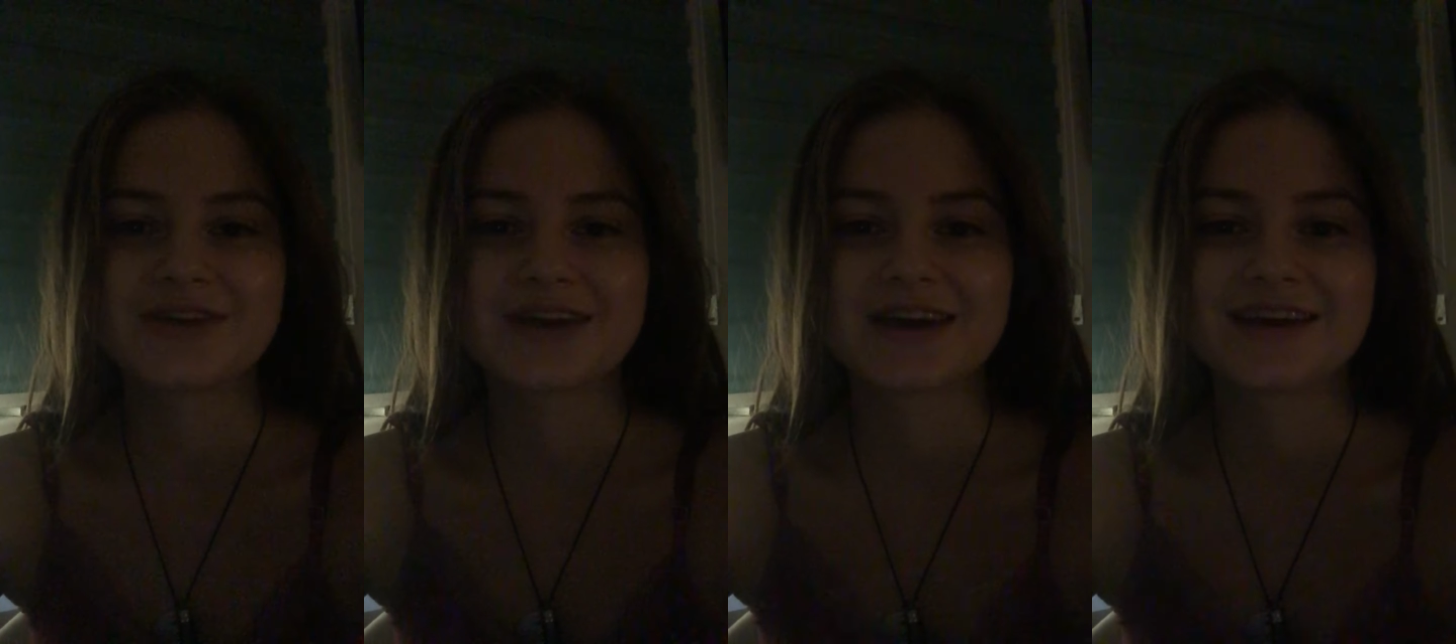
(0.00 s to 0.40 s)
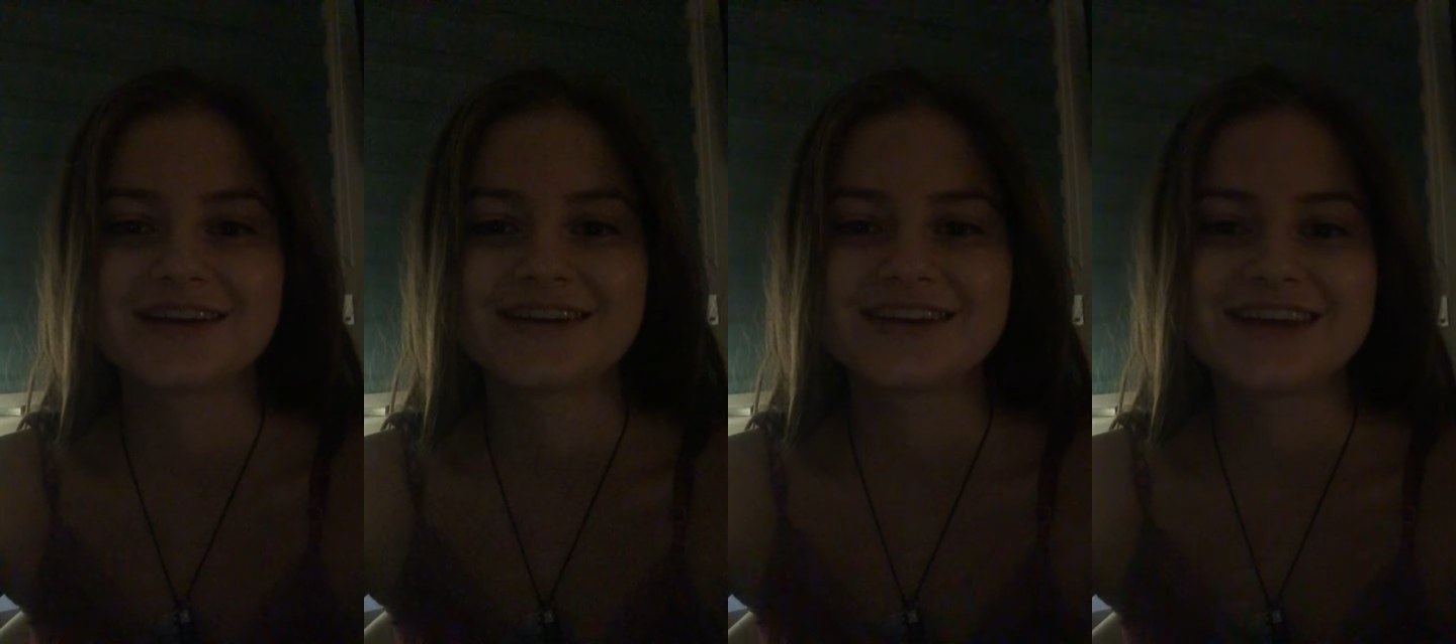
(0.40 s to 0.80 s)

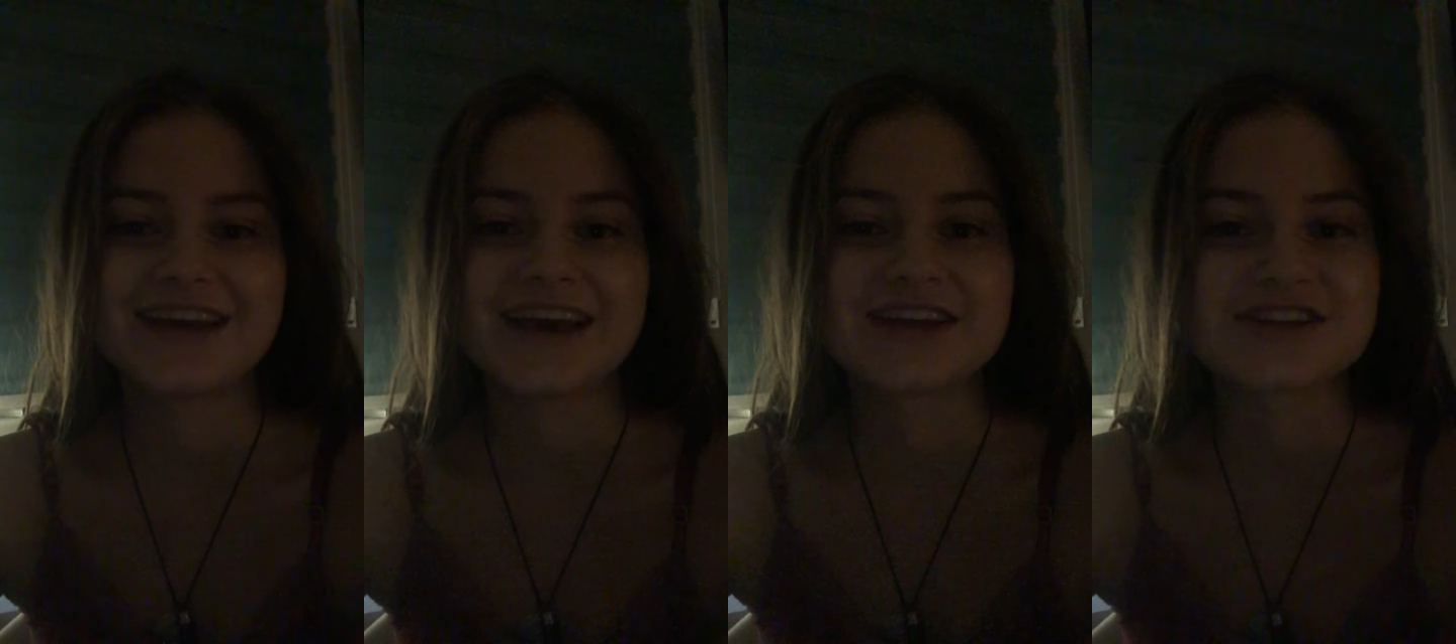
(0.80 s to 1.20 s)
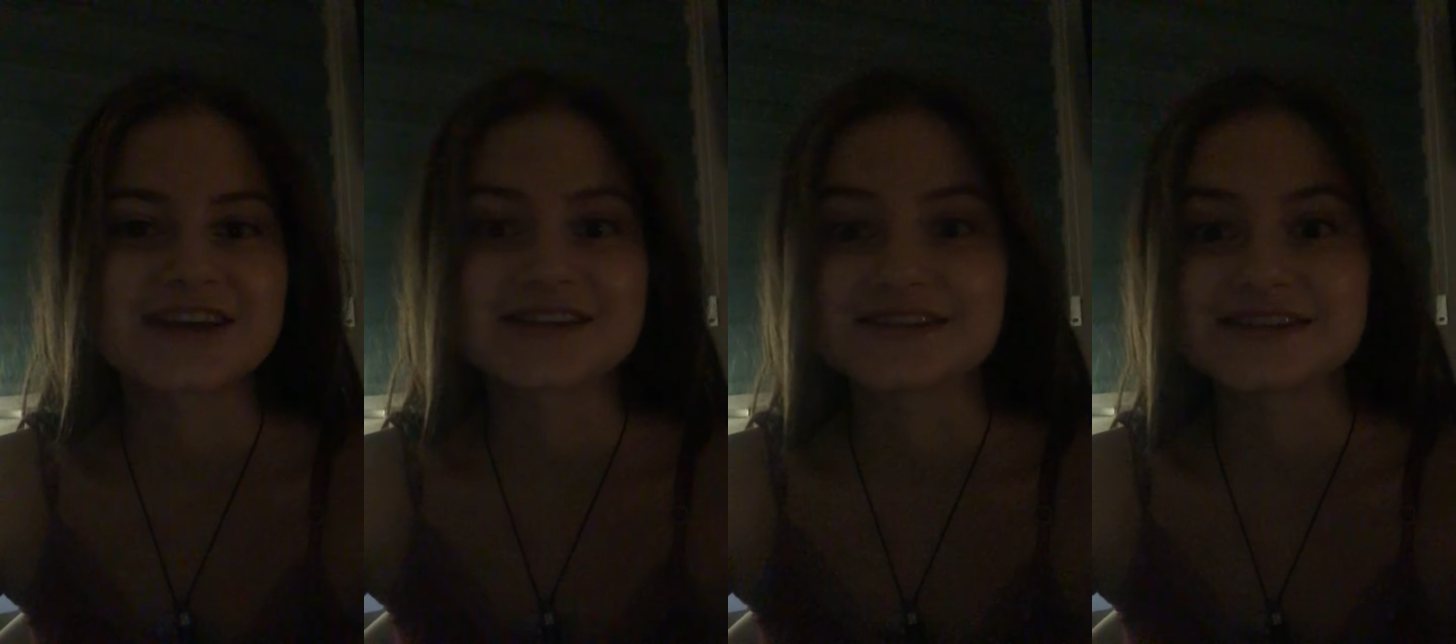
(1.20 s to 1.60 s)
can
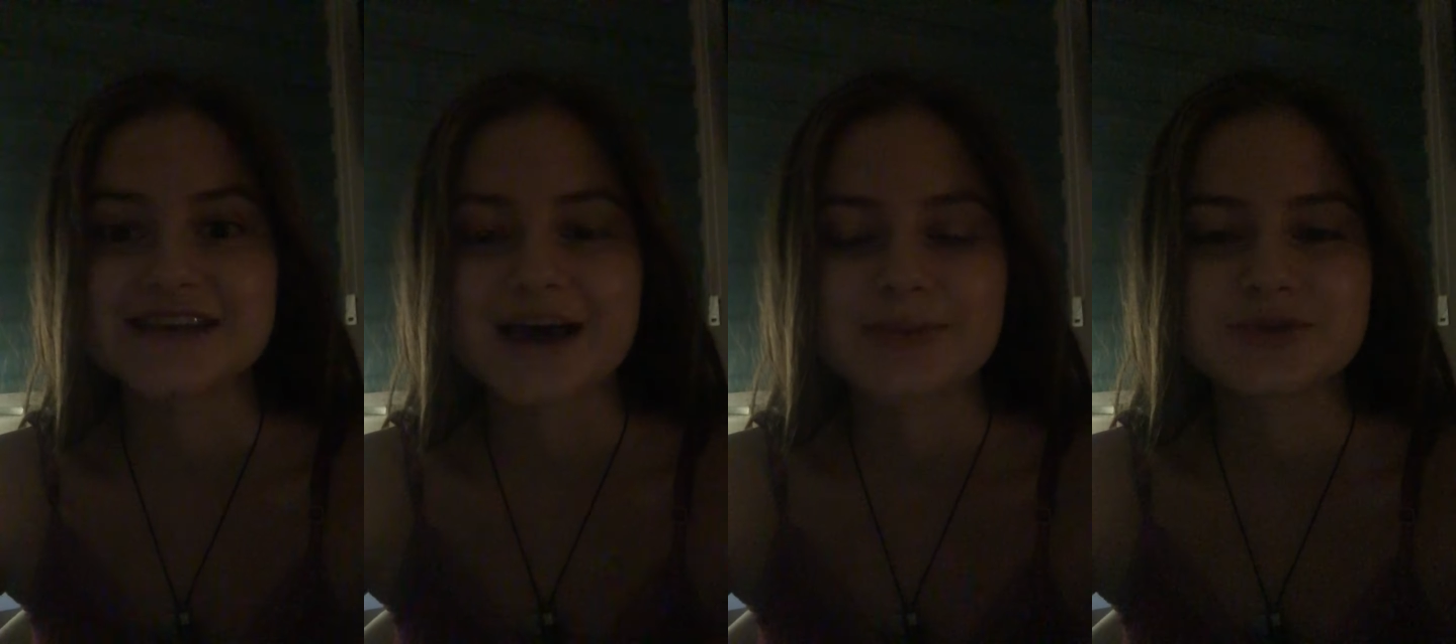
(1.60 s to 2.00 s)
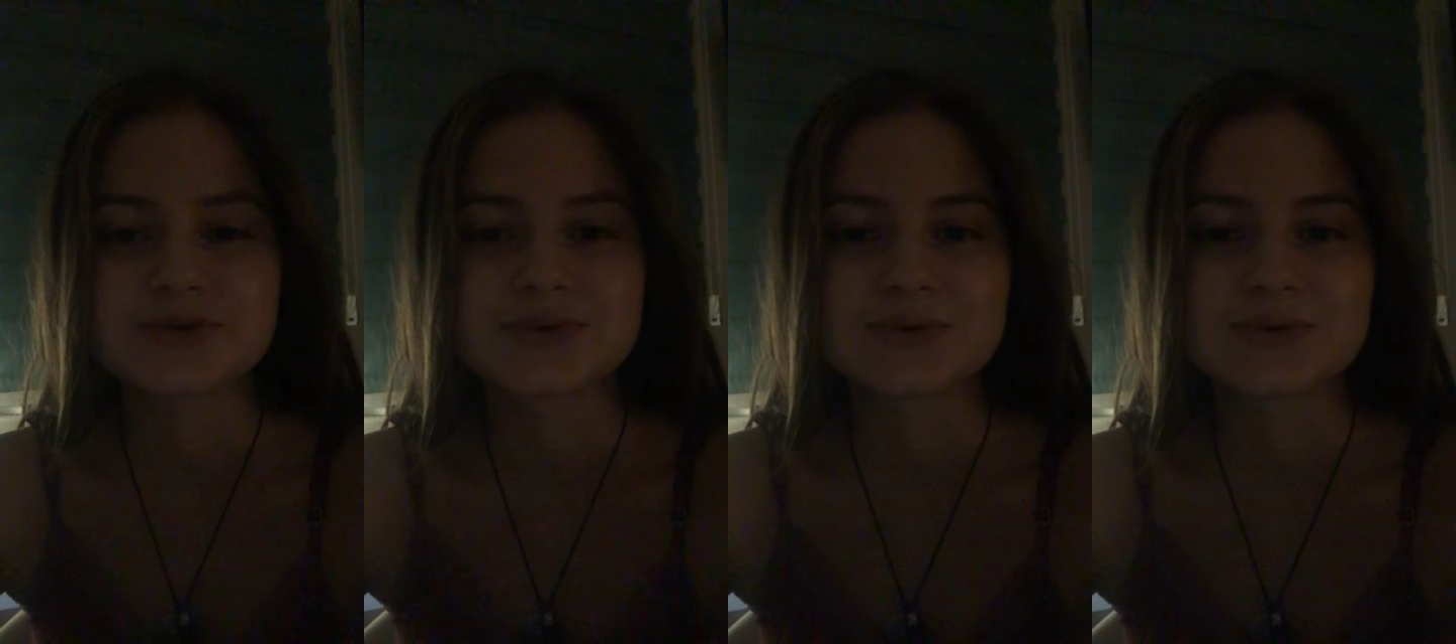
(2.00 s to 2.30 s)
adjust and adapt to